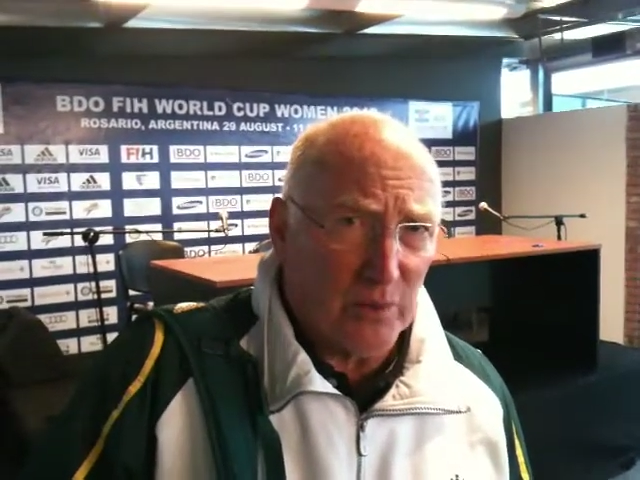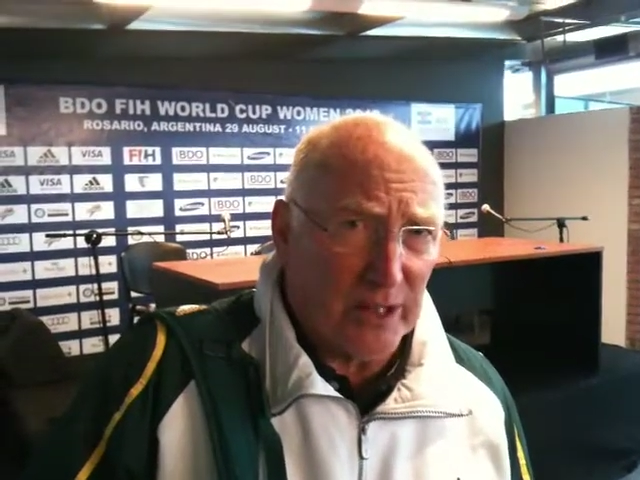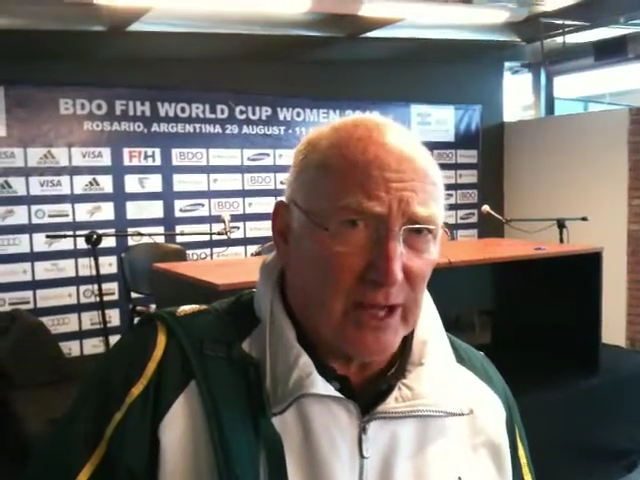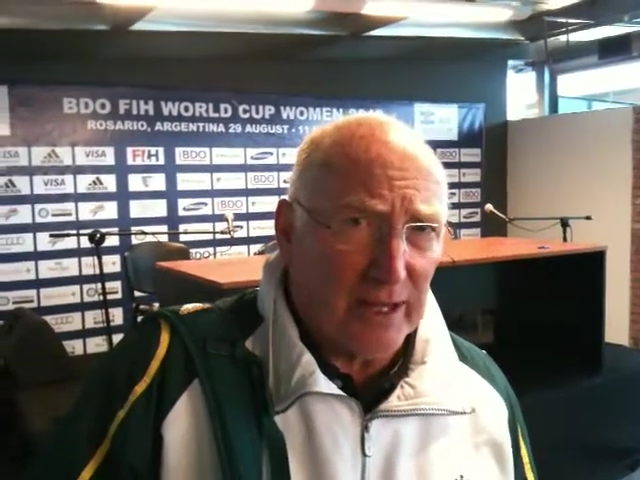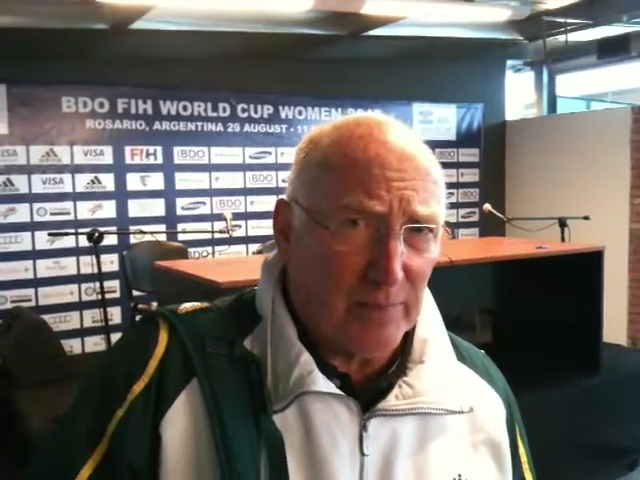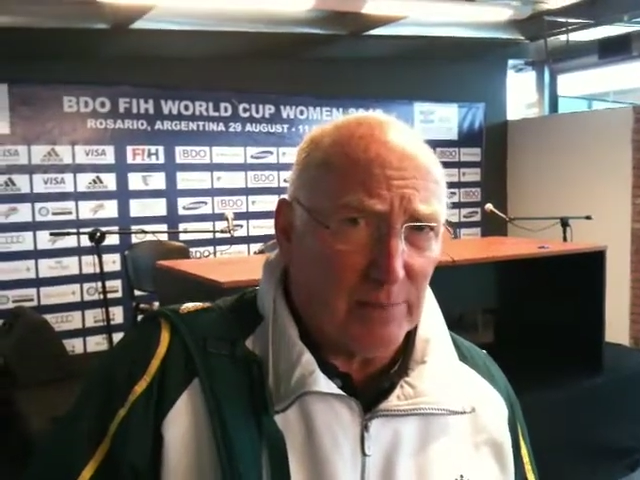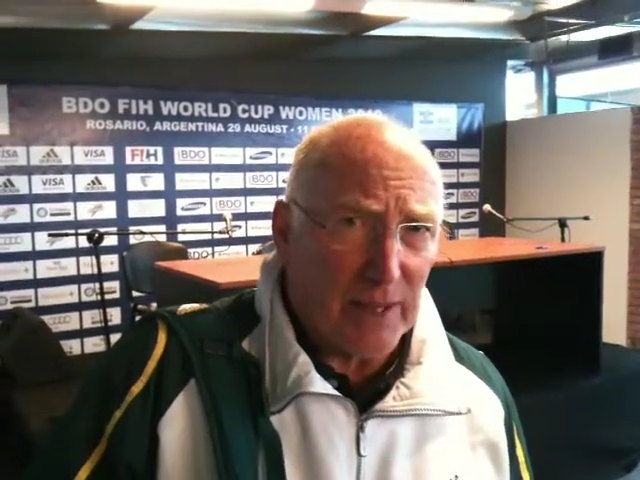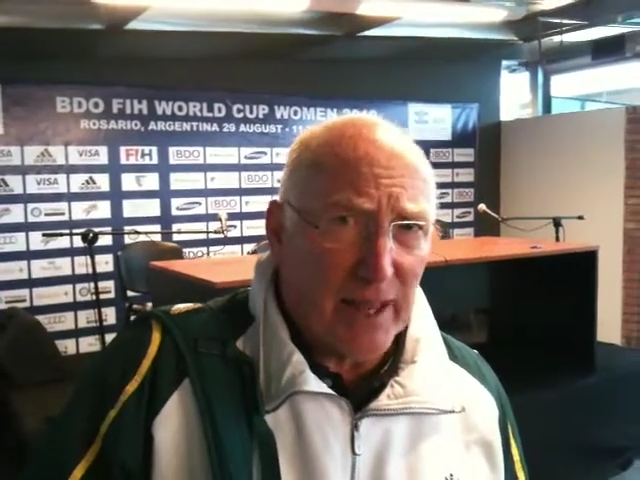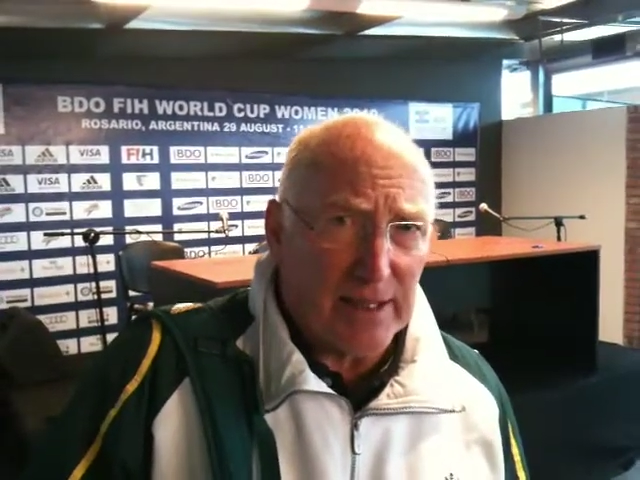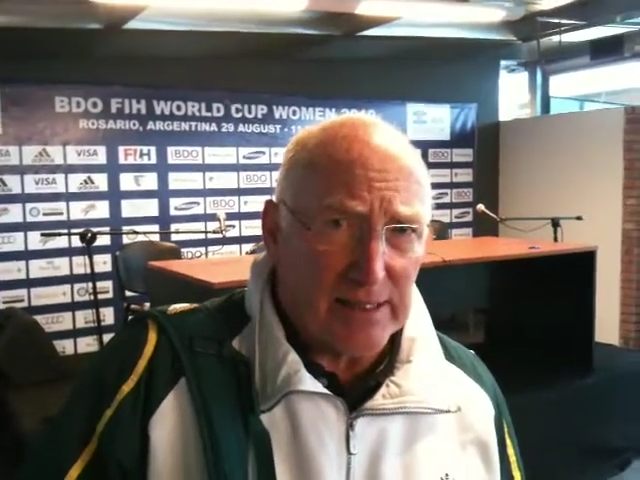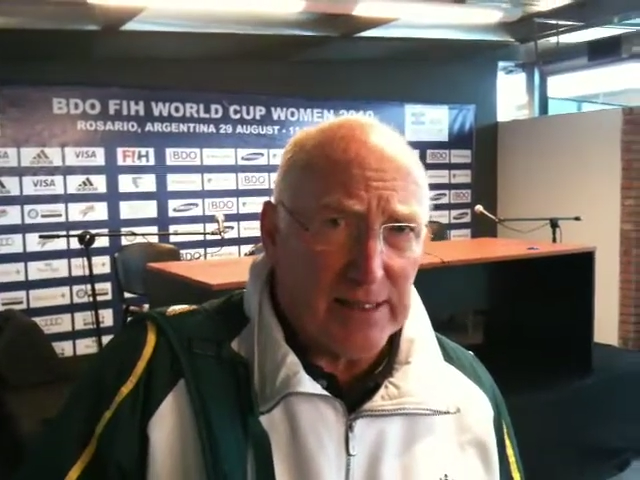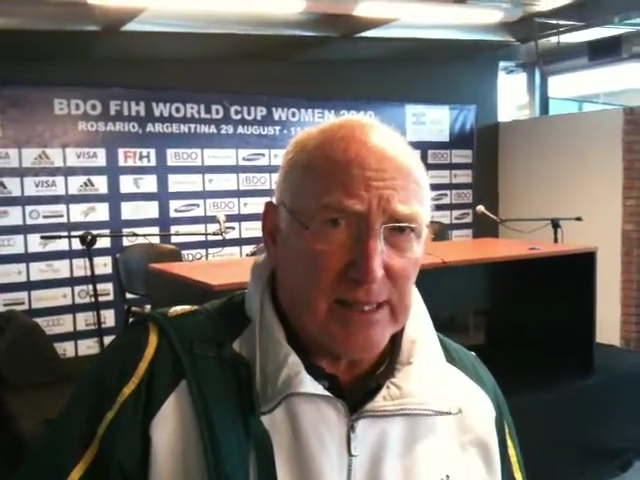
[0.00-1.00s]
we're getting
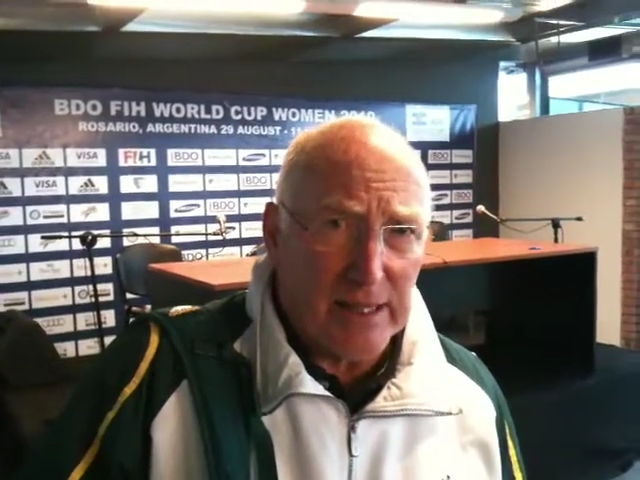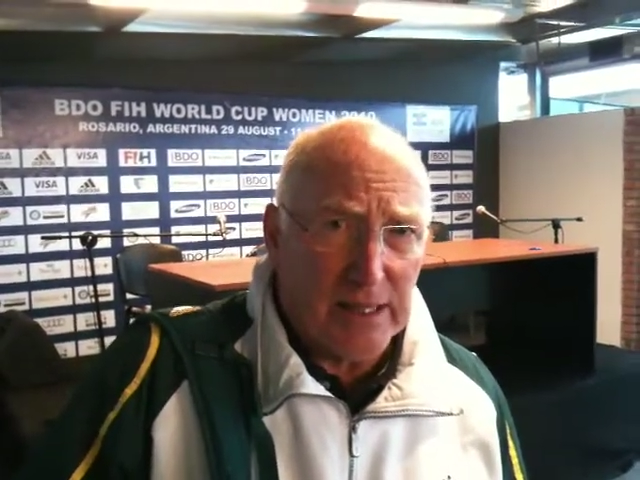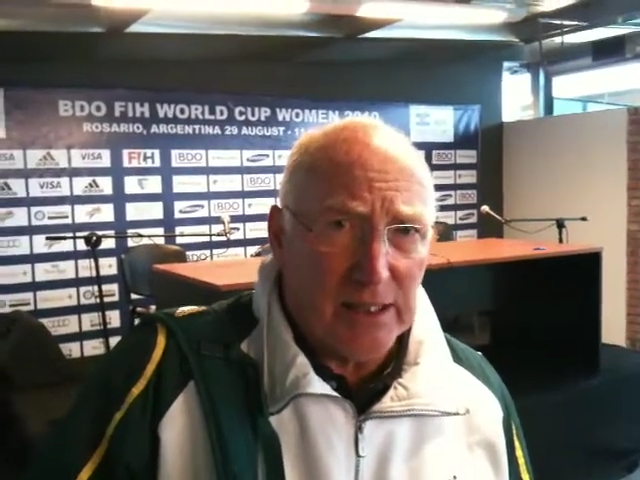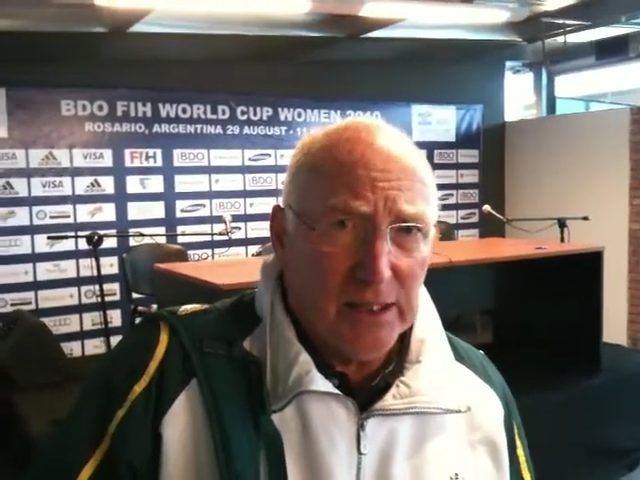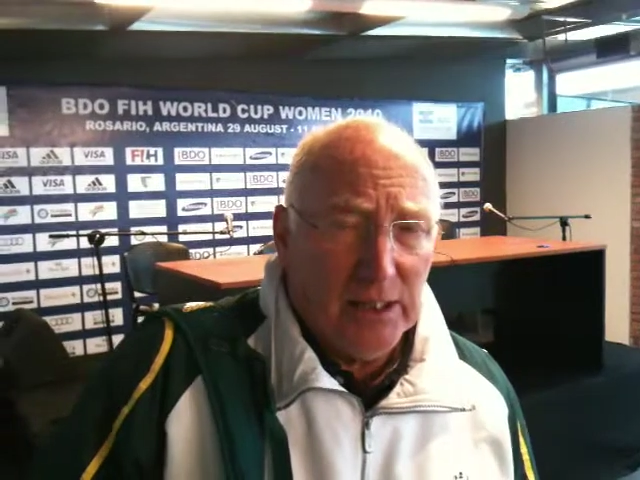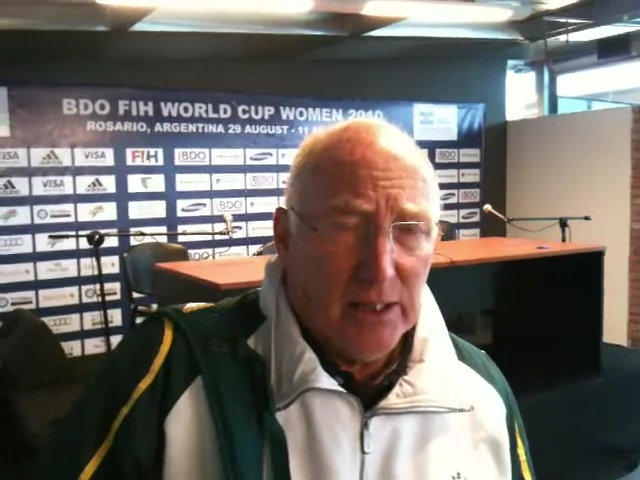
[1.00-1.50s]
players in there,